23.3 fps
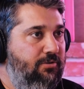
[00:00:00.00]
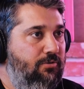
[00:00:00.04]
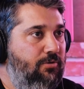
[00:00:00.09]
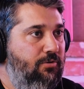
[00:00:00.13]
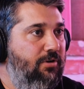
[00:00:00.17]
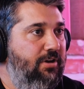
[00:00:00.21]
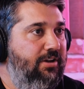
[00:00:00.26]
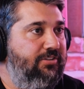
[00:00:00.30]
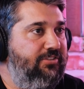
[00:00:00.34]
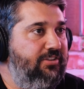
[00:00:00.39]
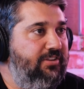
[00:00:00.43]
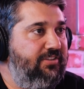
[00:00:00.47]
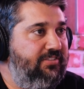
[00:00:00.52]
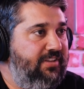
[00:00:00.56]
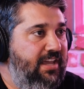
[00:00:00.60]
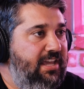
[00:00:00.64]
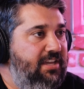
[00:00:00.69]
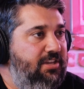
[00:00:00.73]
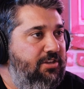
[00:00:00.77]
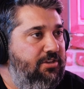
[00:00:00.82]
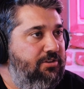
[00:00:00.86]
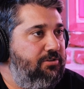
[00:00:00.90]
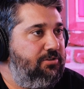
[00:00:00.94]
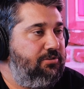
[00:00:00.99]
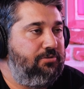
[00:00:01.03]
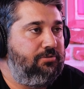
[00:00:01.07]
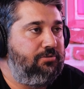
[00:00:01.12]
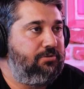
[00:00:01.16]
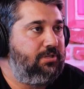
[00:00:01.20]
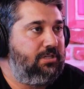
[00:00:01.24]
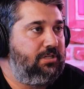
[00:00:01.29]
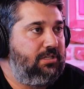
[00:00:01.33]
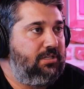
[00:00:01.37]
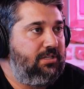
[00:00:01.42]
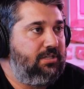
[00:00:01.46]
or does it take you
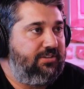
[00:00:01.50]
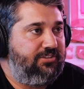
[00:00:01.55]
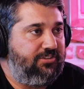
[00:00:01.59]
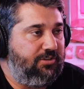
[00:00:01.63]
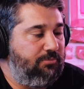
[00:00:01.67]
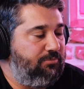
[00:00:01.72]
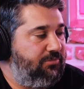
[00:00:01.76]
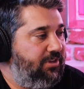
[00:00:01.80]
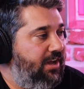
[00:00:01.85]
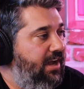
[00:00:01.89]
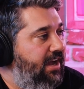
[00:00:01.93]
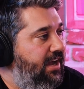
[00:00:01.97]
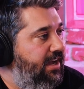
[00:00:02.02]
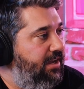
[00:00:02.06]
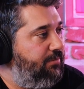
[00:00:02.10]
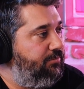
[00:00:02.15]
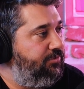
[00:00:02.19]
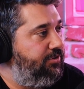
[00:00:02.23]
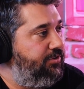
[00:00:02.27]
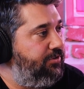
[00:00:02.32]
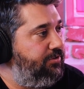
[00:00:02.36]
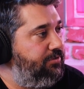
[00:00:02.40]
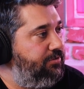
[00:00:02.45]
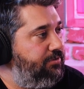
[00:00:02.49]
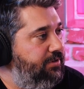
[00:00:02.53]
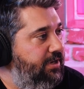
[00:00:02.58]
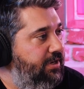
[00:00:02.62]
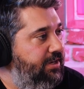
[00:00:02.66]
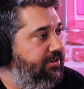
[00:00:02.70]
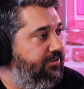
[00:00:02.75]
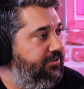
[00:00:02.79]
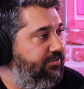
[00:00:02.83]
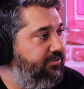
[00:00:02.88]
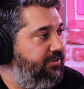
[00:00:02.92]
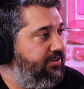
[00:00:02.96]
some time to
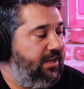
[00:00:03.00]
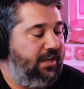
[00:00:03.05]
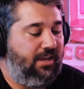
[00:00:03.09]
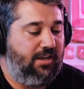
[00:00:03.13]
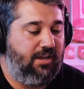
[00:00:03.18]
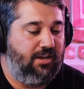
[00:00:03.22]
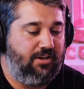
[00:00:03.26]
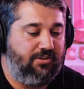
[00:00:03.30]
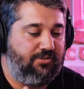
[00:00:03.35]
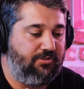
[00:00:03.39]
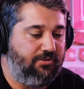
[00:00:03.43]
understand,